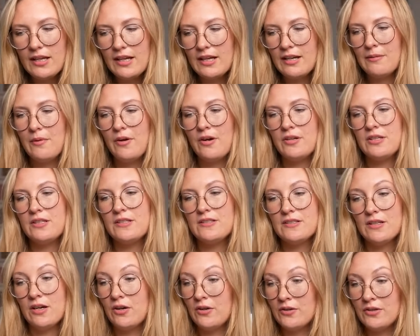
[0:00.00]
on its
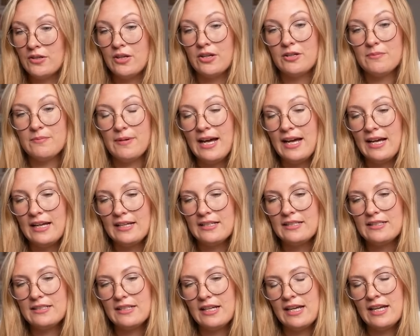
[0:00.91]
own, not bad.
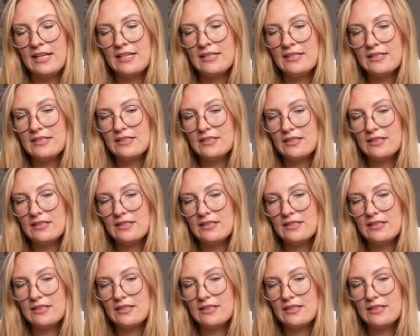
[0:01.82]
And